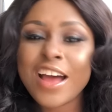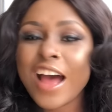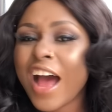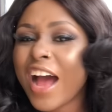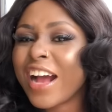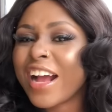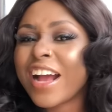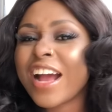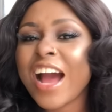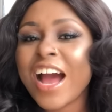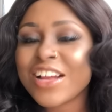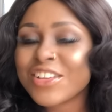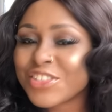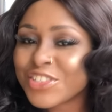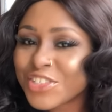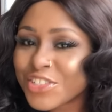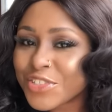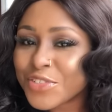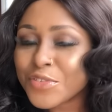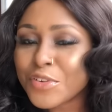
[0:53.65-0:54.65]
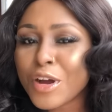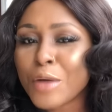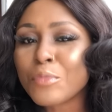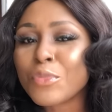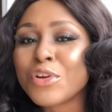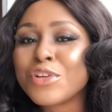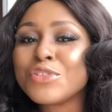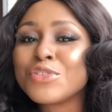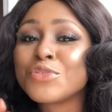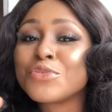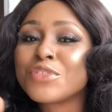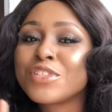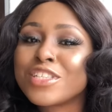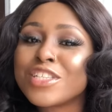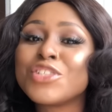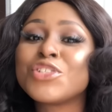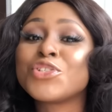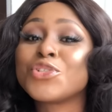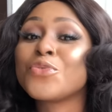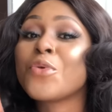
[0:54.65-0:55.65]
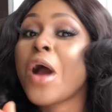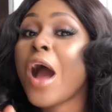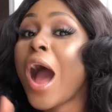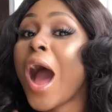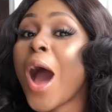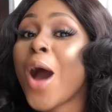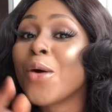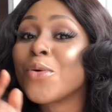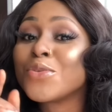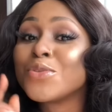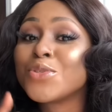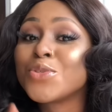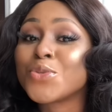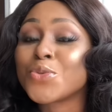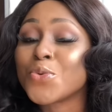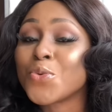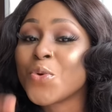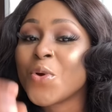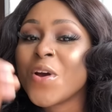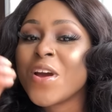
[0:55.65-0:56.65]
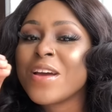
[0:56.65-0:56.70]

I got you. I'm going to teach you how to